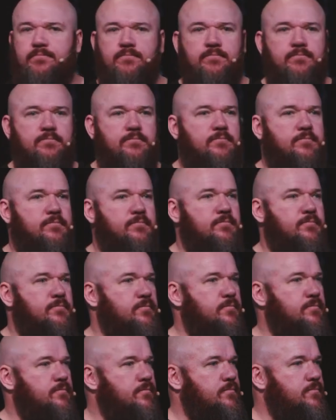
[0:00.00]

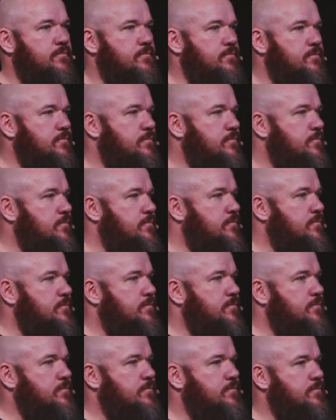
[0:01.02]

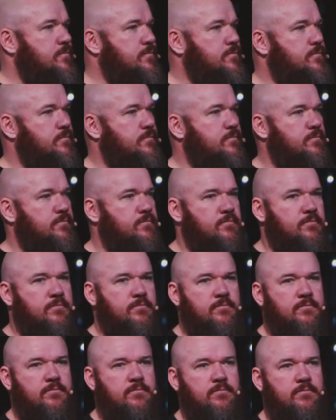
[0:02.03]

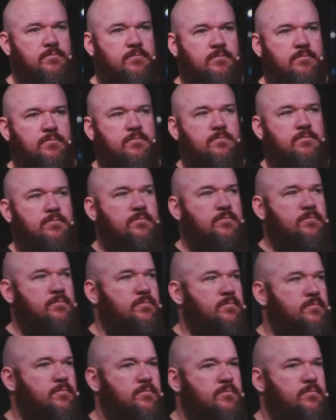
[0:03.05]
[no speech]